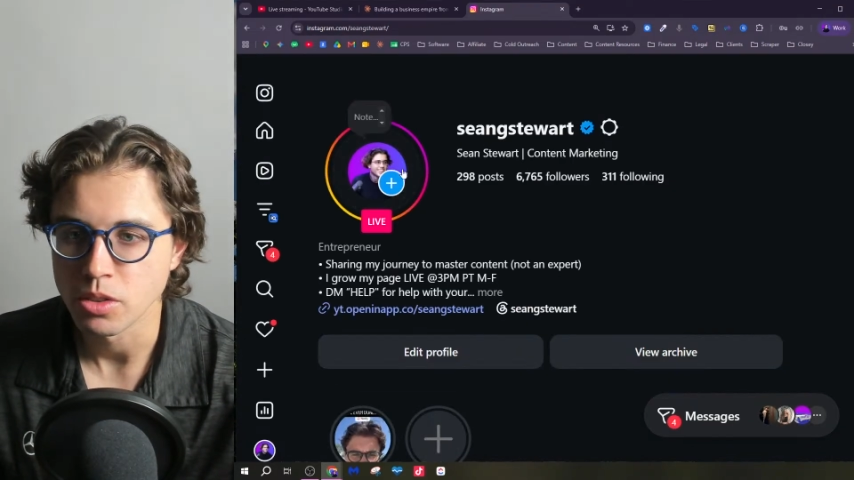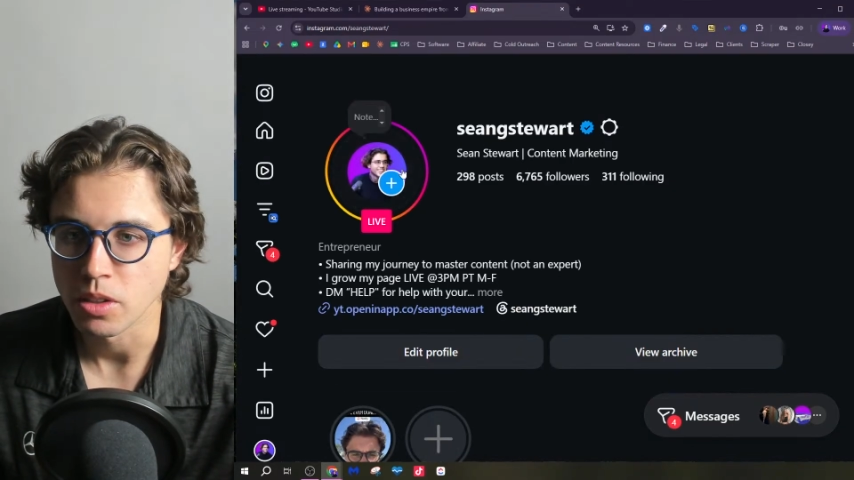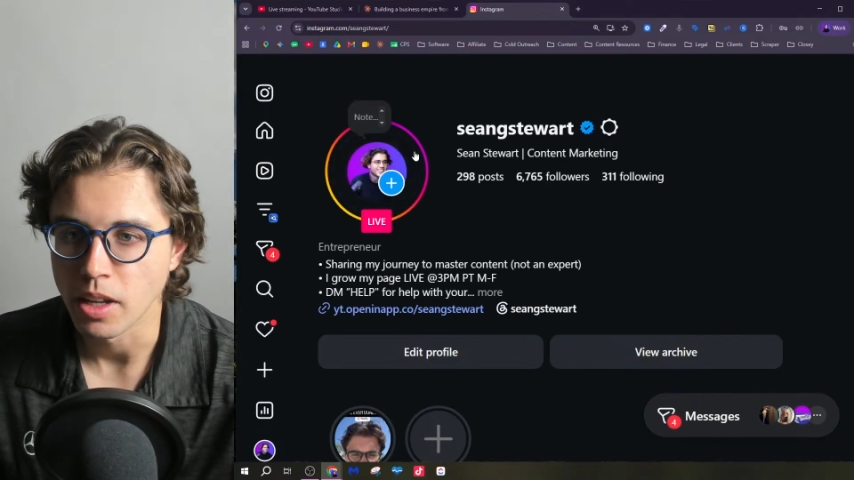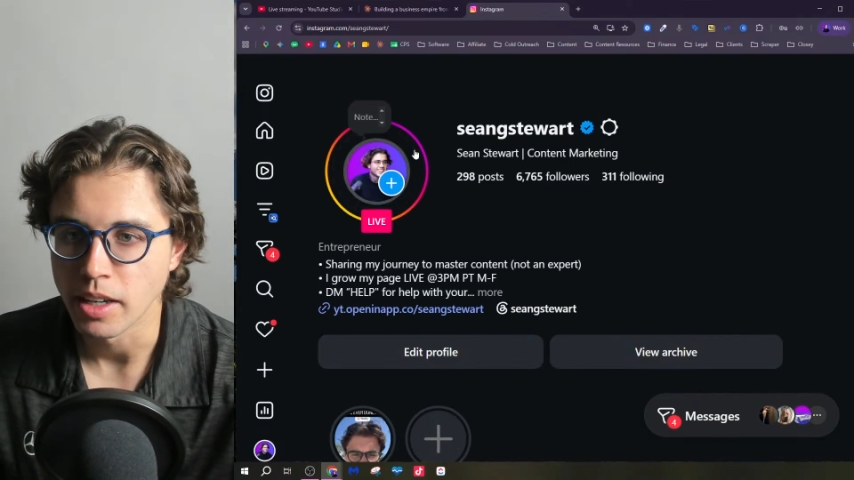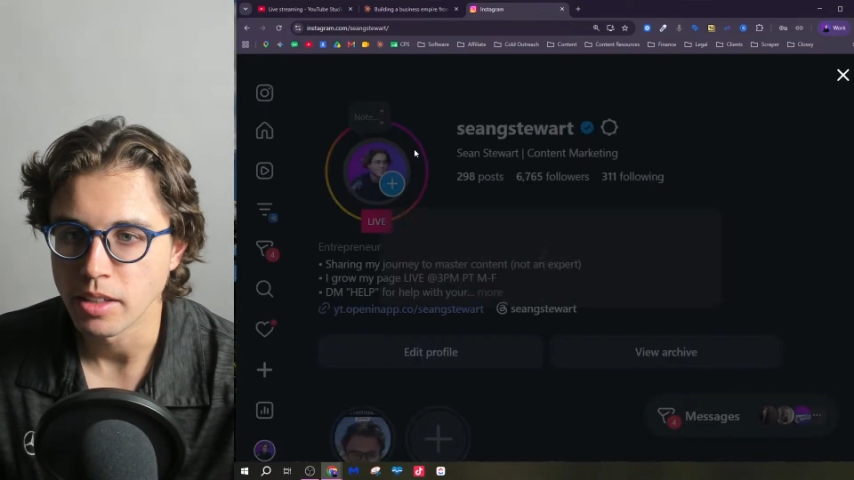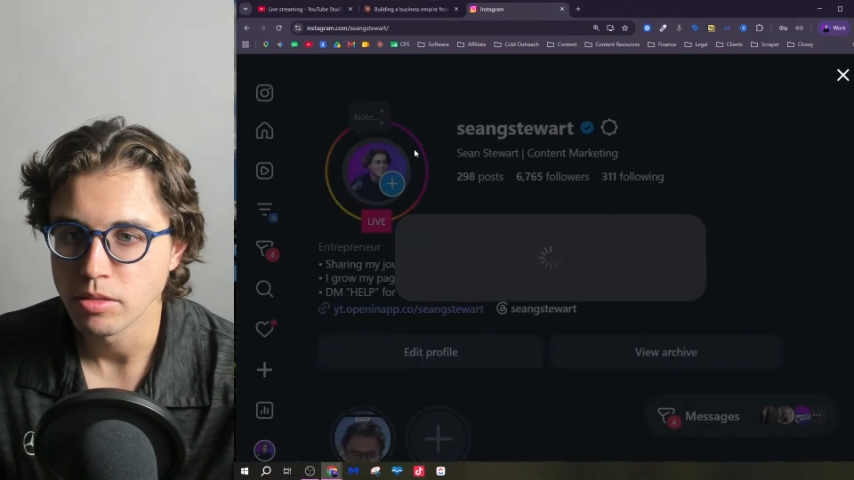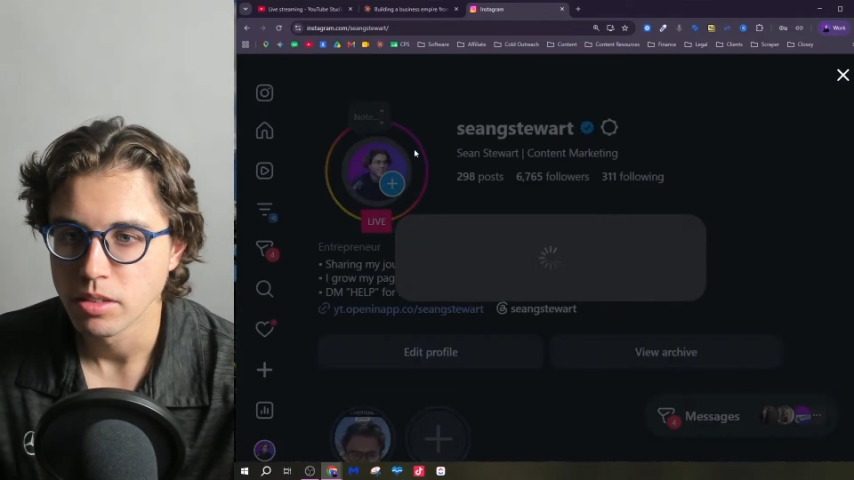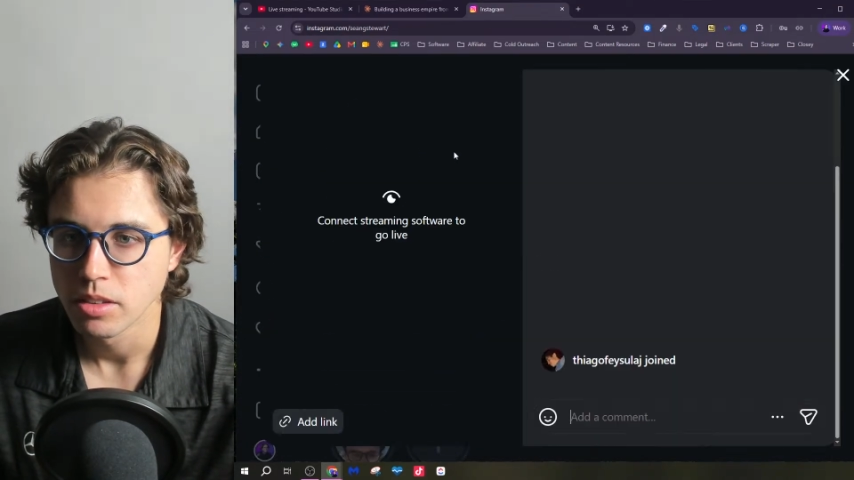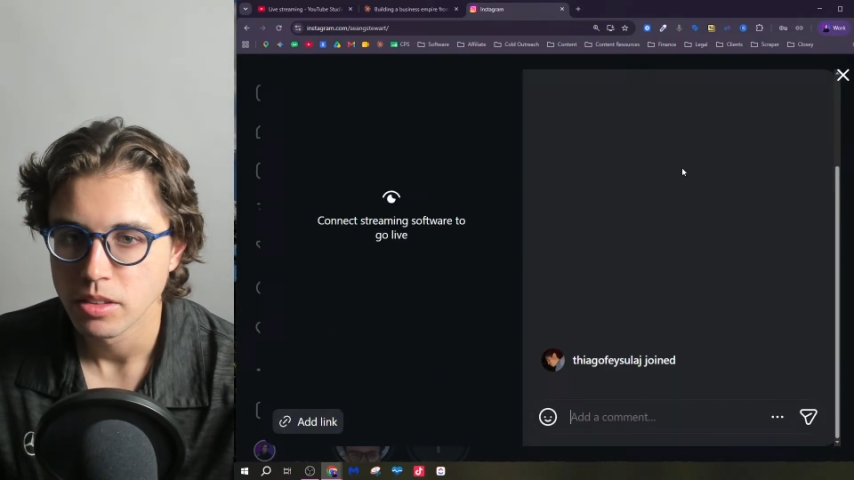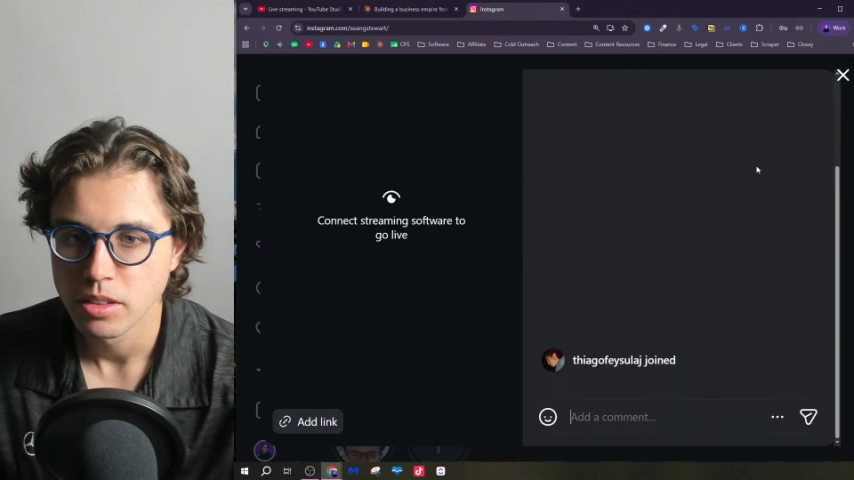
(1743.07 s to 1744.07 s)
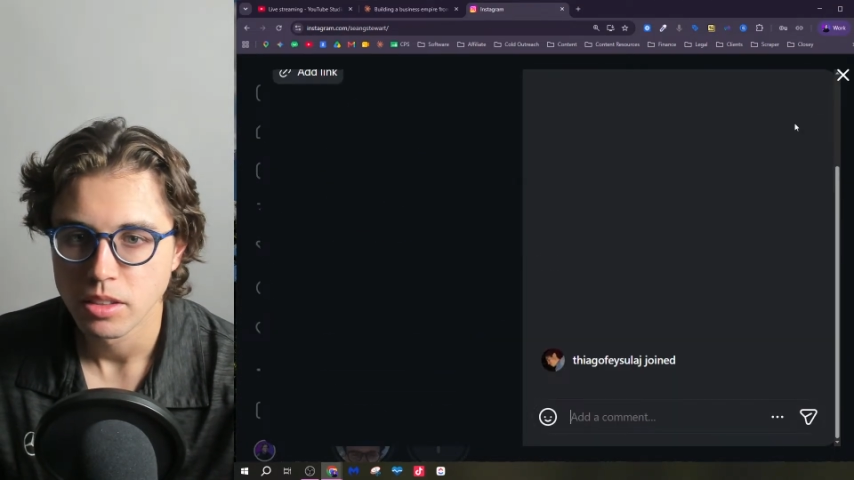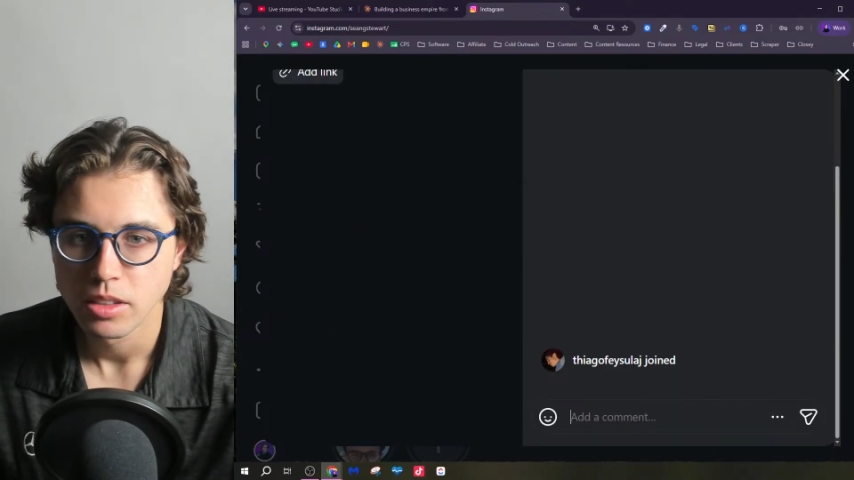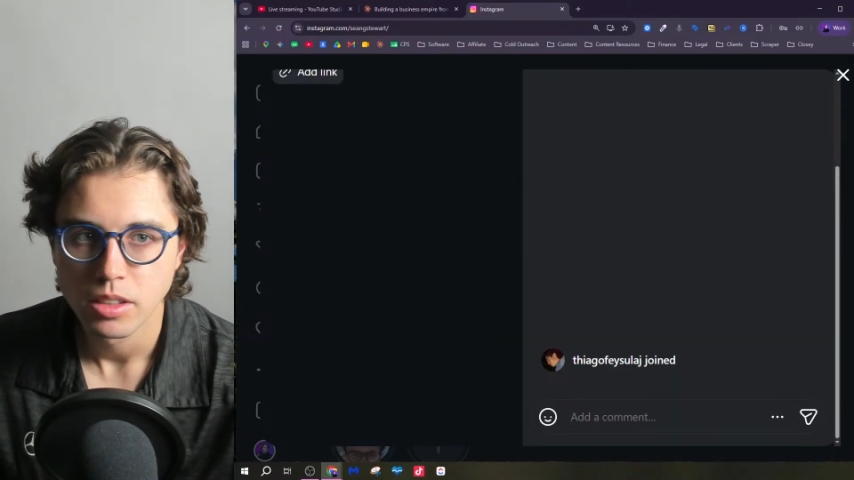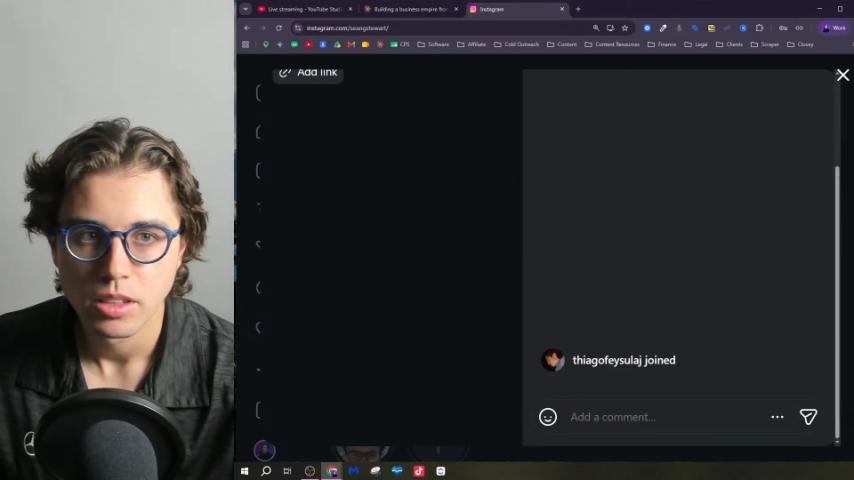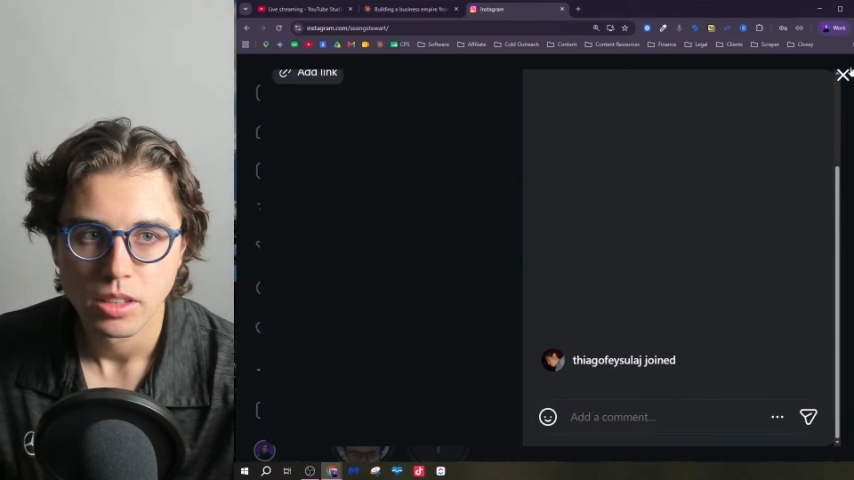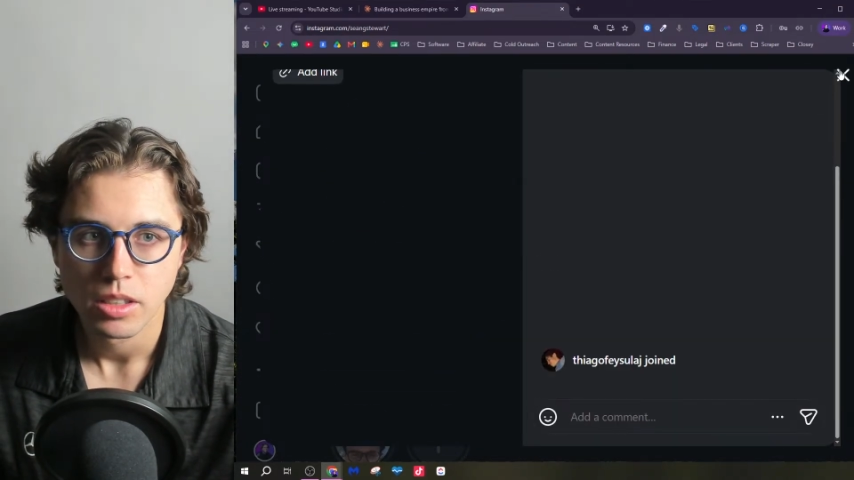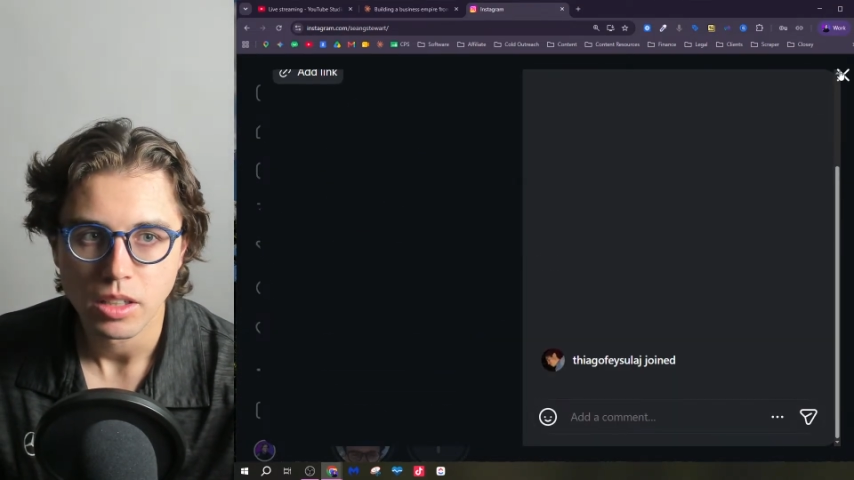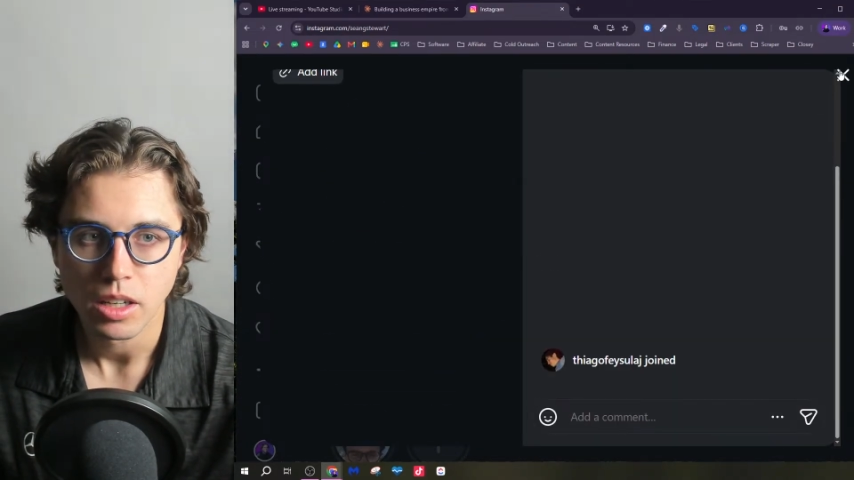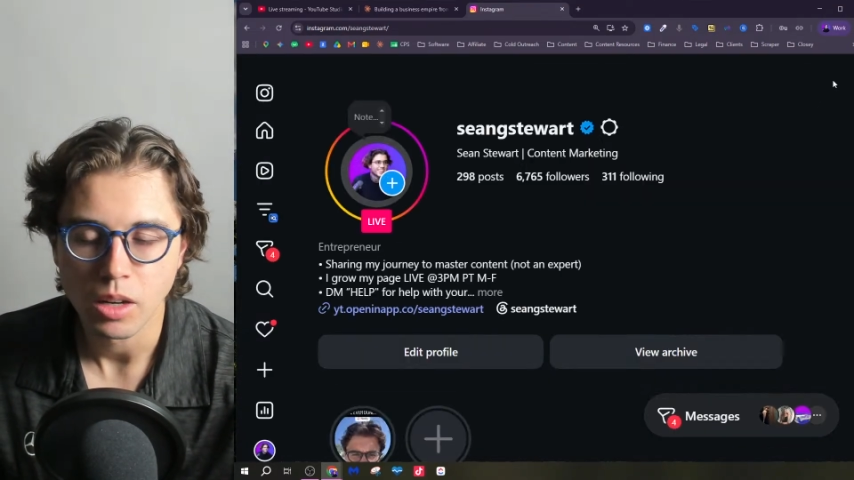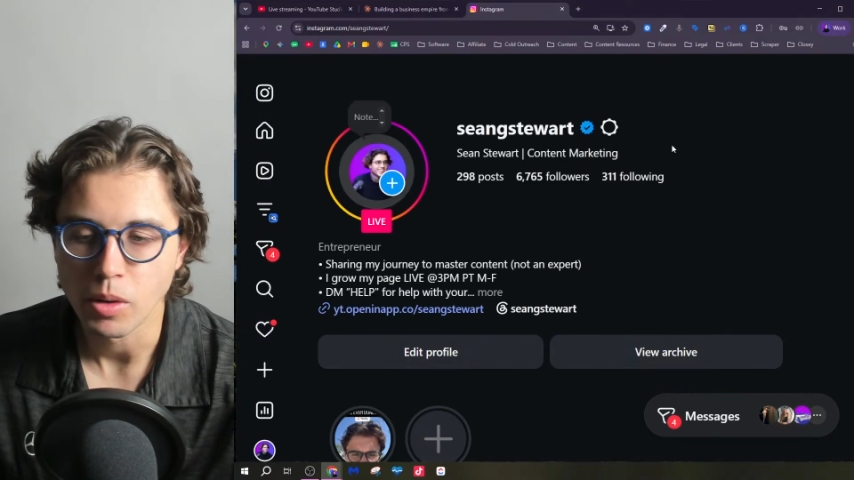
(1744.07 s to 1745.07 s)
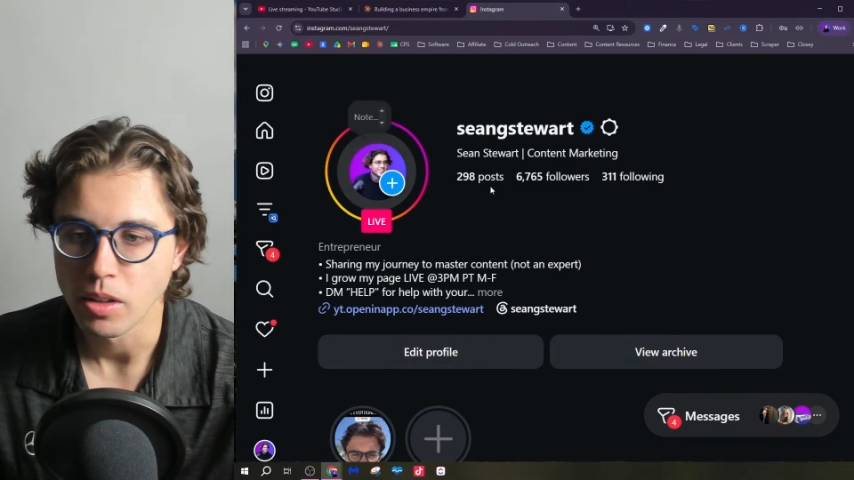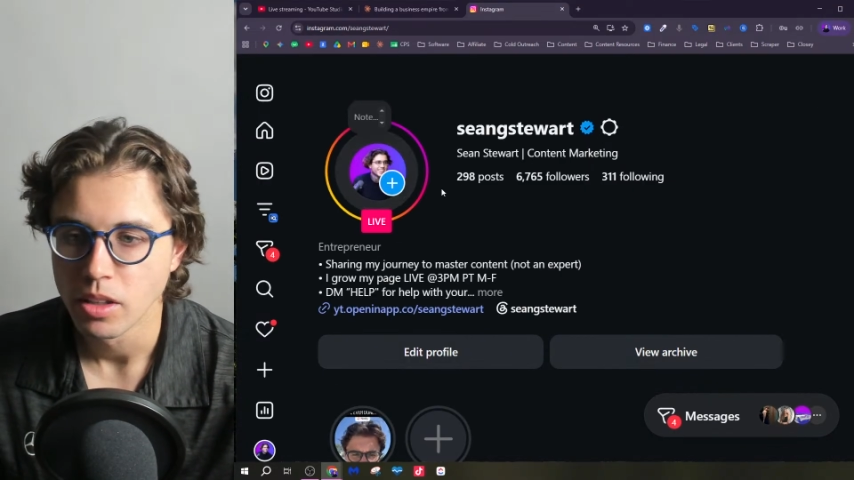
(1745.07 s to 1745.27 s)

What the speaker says: live. Oh well.